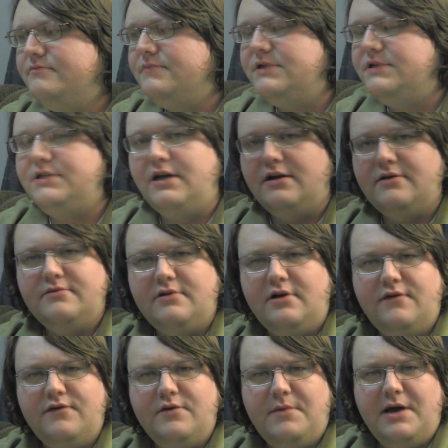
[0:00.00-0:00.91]
but yeah,
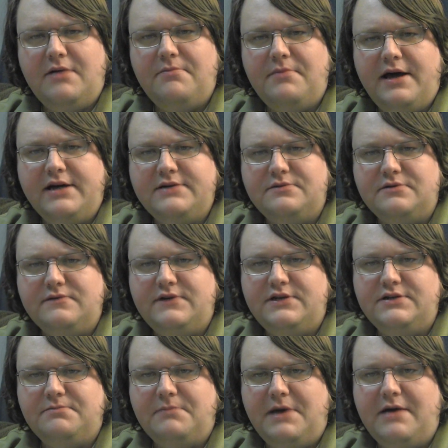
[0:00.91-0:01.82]
of the Mad Max
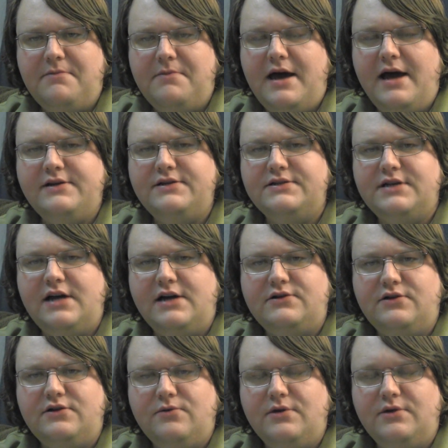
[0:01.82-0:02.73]
movies, Mad Max is
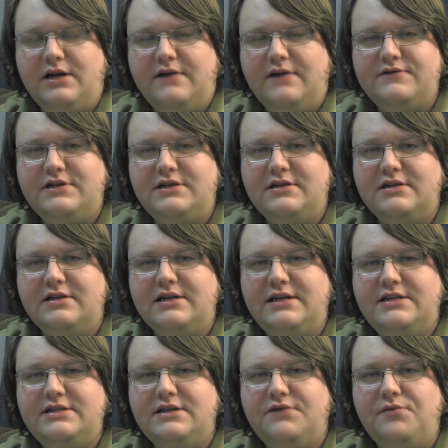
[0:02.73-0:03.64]
actually the one that I've seen the
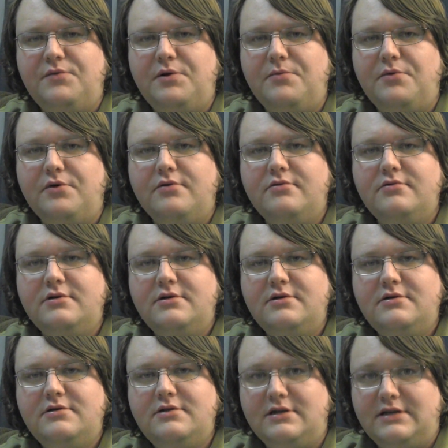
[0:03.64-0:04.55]
least and remember
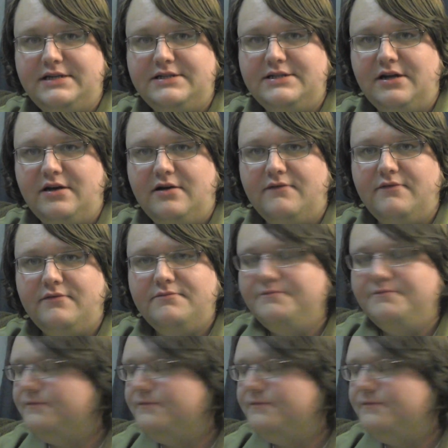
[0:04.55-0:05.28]
the least of.